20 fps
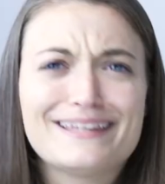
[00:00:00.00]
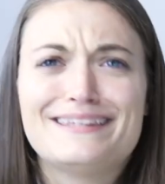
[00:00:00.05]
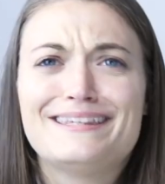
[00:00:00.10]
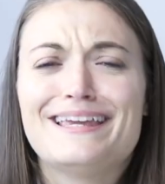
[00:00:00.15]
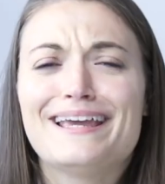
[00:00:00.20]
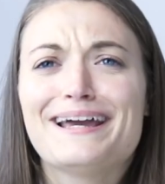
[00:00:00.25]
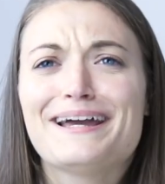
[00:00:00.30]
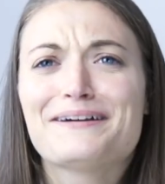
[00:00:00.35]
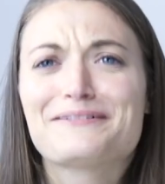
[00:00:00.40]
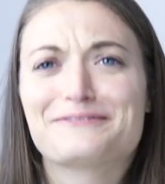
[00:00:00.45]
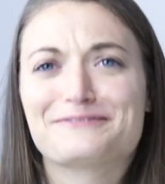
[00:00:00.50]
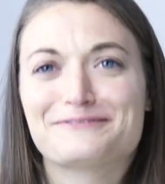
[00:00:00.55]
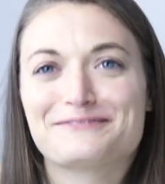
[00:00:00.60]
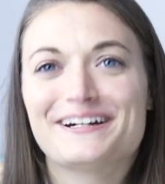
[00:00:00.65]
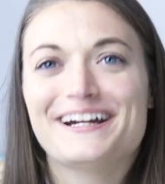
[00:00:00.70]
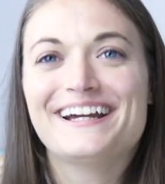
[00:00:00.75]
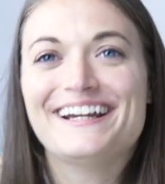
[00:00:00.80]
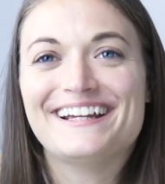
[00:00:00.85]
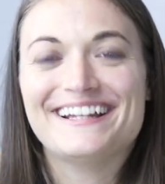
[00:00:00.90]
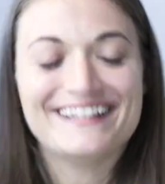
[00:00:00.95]
Yeah,
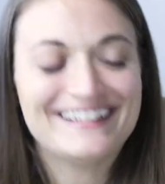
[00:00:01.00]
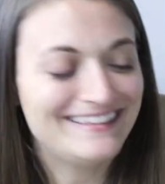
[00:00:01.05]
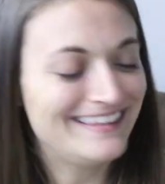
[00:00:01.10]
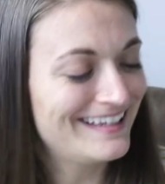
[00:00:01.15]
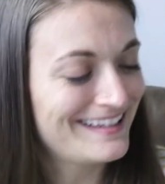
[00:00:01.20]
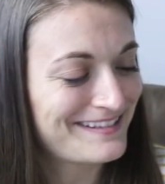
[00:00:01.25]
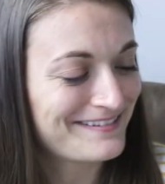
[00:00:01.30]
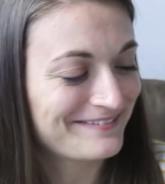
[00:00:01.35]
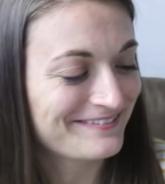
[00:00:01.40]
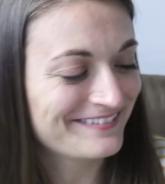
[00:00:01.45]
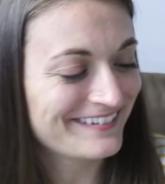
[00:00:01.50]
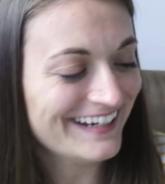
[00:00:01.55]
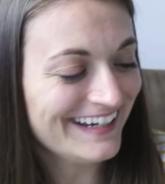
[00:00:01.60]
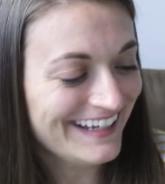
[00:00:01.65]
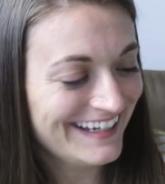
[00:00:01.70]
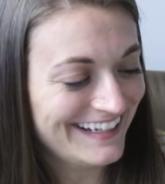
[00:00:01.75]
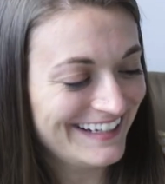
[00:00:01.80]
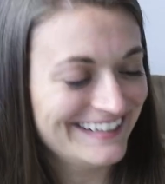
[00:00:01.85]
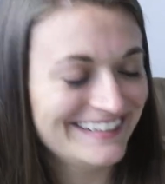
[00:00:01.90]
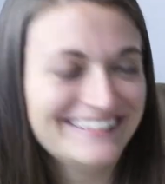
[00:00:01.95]
right. That's
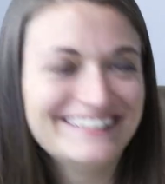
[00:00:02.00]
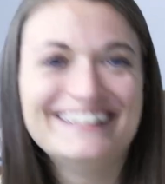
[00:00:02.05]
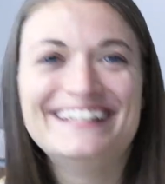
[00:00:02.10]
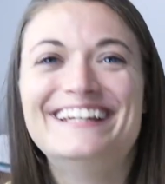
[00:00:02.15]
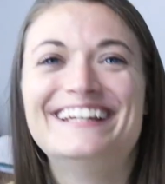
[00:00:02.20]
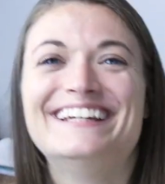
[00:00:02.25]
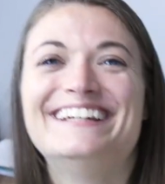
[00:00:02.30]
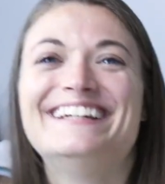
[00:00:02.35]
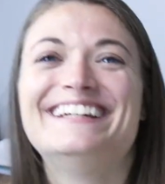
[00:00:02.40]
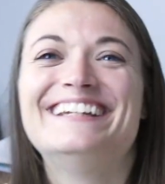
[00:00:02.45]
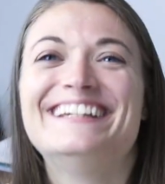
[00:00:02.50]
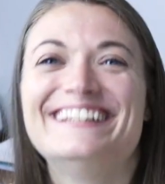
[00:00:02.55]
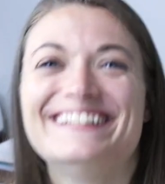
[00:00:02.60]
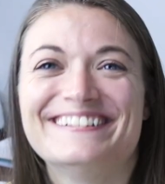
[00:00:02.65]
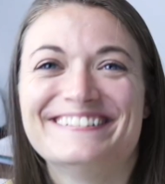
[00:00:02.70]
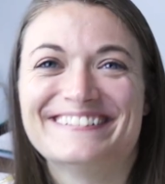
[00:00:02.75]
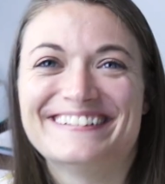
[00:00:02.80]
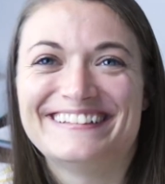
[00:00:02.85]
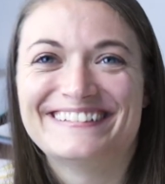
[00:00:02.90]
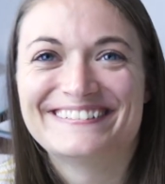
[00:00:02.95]
red.
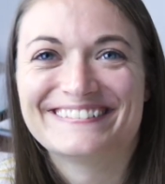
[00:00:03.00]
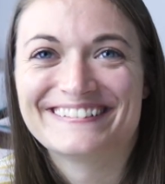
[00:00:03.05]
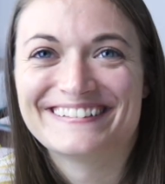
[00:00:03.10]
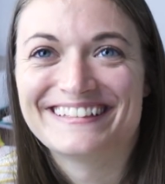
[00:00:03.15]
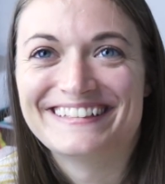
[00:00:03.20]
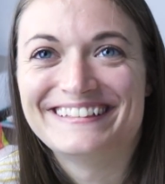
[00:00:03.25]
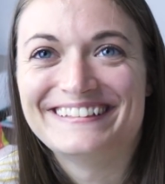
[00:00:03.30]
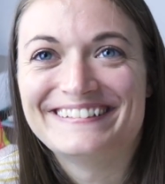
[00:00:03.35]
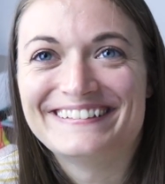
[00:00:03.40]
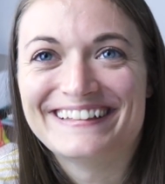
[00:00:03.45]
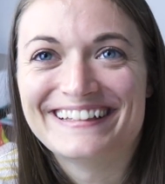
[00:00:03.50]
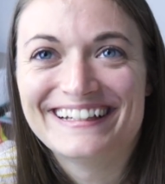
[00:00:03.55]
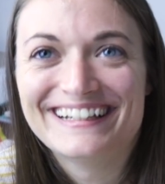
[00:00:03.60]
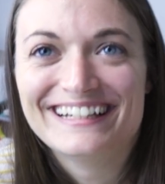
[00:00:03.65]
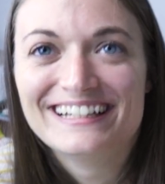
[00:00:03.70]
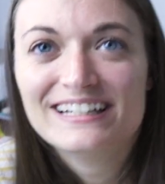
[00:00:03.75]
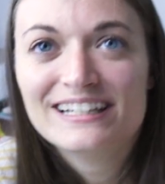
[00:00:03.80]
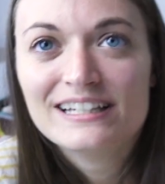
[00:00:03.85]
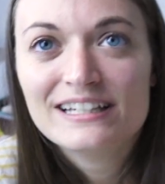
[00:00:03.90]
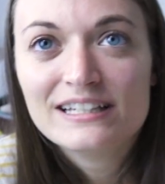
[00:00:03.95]
you wouldn't want to do Wait,
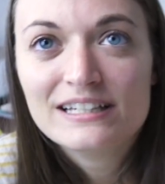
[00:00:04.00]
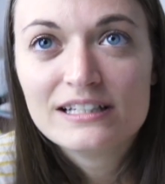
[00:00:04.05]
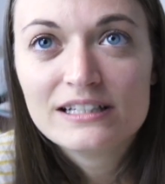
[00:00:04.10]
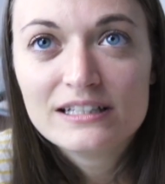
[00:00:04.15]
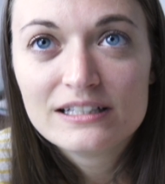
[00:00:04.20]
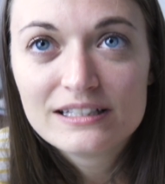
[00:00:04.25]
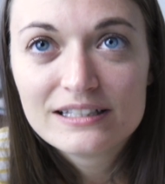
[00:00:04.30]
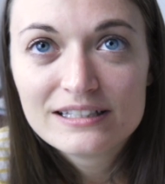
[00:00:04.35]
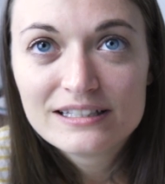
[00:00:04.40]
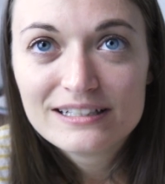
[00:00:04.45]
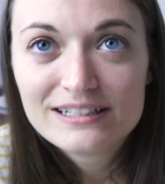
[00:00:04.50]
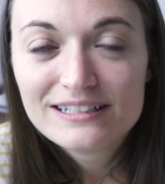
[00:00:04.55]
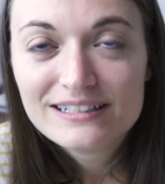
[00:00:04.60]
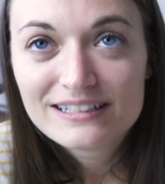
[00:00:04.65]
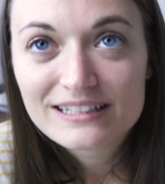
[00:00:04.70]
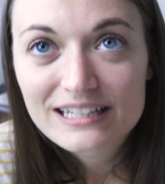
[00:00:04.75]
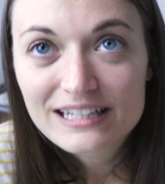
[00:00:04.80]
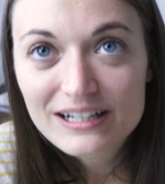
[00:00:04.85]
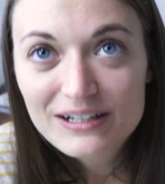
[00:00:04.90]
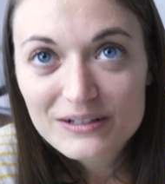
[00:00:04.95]
that. You wouldn't want to do that? Why
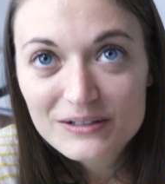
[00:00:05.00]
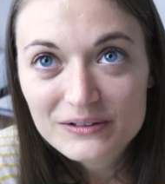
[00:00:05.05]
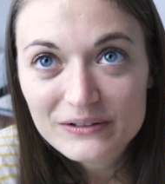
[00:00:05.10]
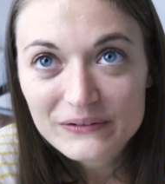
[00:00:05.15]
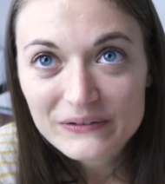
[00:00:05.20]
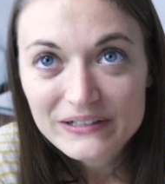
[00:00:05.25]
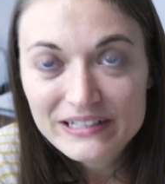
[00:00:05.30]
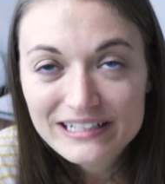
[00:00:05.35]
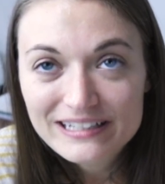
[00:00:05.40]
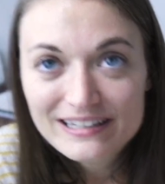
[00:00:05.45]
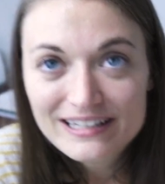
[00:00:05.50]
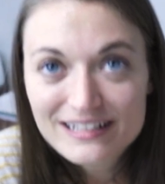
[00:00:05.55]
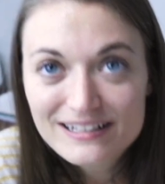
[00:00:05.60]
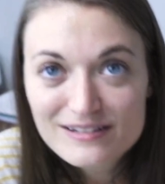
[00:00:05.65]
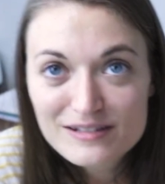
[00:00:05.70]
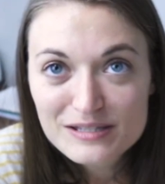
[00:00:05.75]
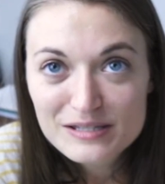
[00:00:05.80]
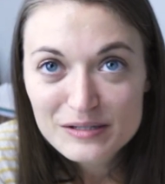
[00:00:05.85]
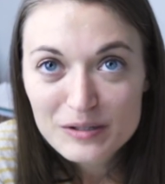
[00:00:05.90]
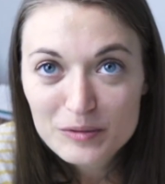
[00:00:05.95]
no. Not? That
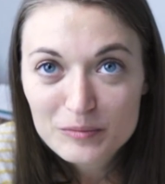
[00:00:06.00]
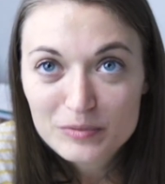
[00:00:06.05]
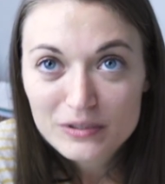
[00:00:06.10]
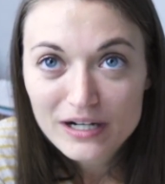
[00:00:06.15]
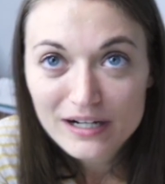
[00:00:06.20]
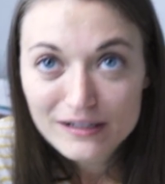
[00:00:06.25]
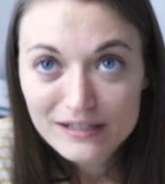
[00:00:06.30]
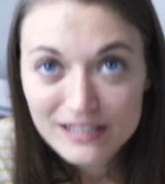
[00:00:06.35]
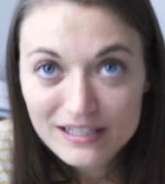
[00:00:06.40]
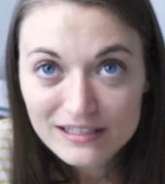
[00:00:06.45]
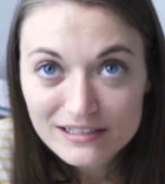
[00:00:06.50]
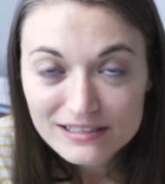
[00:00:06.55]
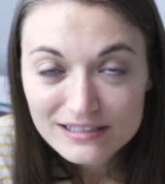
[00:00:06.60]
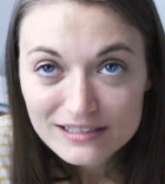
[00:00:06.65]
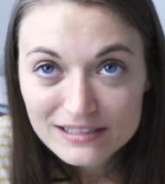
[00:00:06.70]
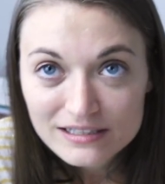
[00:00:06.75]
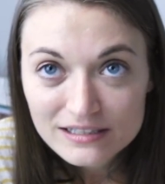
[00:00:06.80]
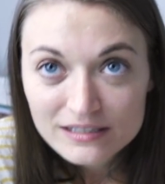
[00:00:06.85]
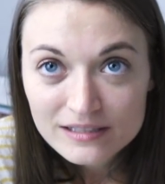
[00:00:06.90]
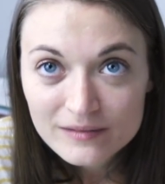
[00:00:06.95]
is so bright. You gotta
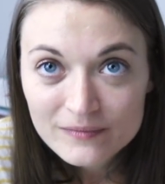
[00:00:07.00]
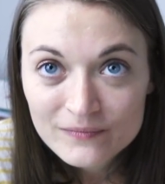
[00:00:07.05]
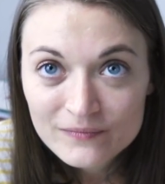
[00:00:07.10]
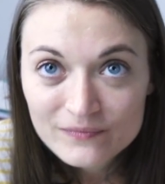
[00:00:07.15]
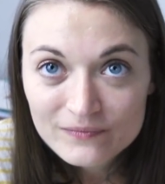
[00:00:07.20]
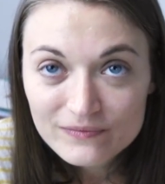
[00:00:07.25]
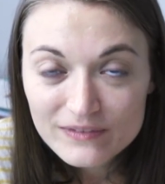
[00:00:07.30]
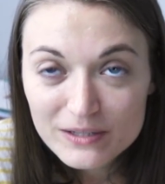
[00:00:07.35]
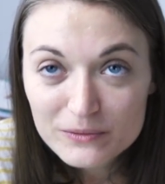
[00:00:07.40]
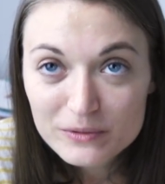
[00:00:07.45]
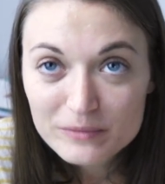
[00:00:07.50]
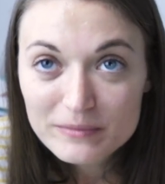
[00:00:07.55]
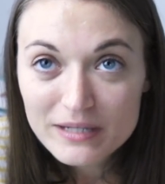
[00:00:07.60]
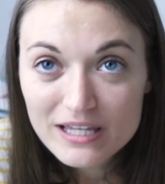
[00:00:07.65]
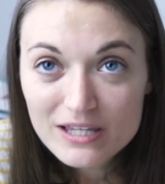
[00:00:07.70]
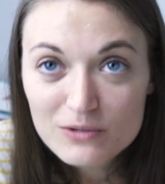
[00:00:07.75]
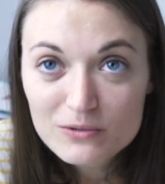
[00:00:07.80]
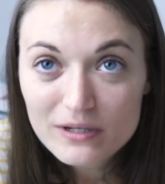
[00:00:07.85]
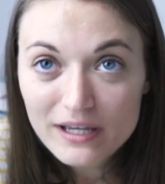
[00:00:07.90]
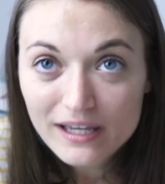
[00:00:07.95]
be bold. It would
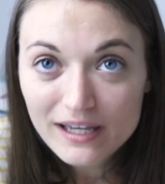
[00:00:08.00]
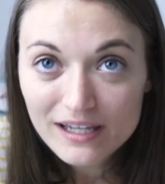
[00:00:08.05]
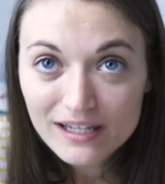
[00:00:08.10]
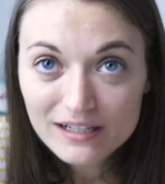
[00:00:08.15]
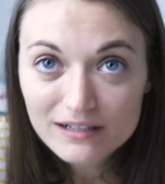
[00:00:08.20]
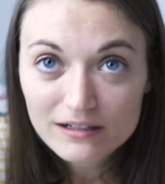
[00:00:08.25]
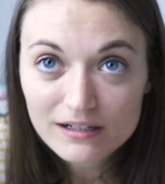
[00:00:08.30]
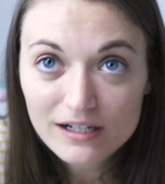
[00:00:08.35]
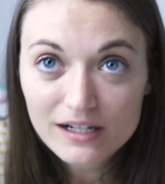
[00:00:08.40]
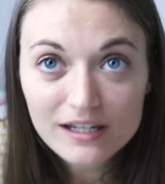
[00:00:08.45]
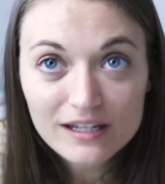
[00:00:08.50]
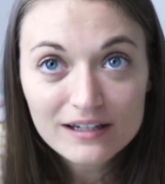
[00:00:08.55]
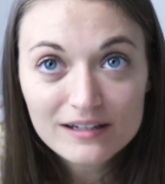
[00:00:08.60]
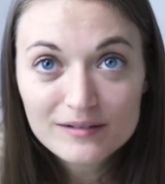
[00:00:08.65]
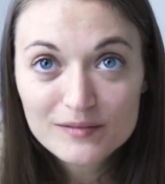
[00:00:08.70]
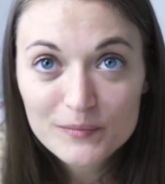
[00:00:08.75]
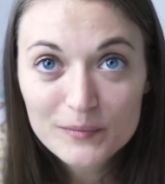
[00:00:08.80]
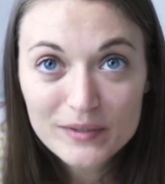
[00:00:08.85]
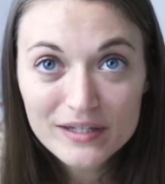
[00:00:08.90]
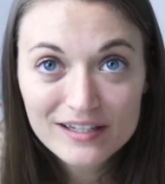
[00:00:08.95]
make you angry
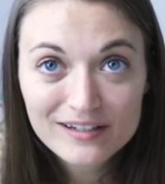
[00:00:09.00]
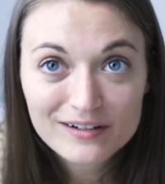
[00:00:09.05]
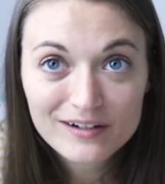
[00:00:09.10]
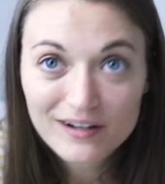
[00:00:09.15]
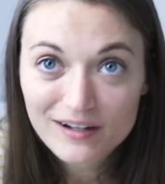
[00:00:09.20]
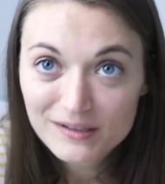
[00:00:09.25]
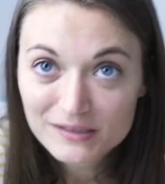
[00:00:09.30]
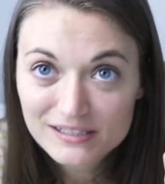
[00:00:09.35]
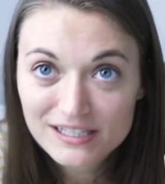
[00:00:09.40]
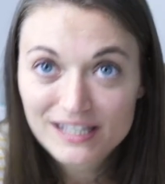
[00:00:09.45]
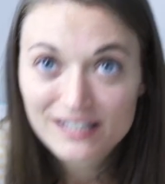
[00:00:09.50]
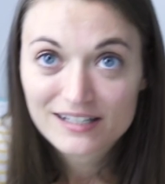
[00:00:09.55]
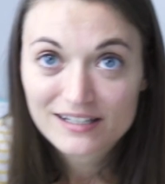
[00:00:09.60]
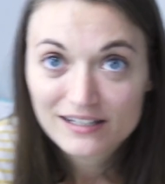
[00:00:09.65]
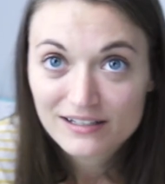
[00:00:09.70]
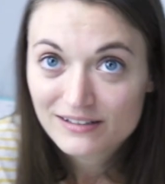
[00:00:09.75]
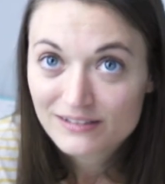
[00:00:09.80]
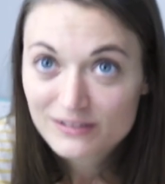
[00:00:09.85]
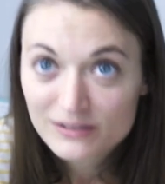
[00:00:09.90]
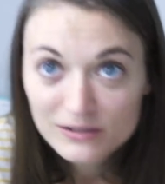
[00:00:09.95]
being around that
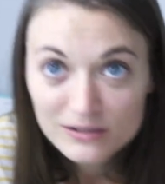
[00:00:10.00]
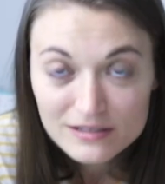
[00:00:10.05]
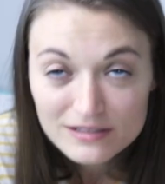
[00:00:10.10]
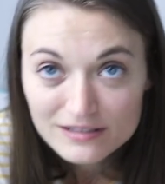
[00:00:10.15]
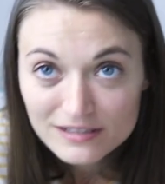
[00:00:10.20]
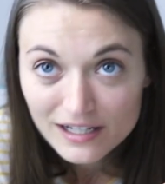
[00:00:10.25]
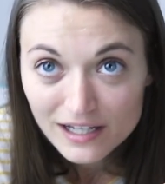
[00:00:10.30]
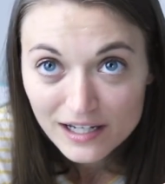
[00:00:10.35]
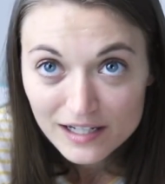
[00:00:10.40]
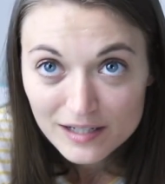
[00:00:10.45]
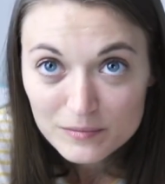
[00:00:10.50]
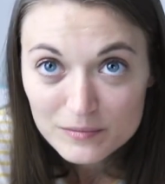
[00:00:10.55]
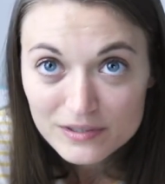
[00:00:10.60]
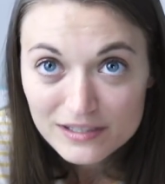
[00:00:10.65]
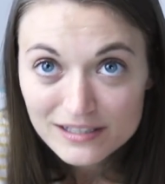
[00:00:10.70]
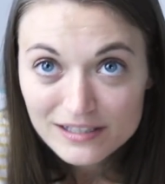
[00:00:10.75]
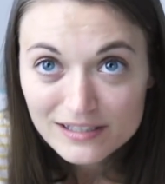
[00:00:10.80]
color all the time.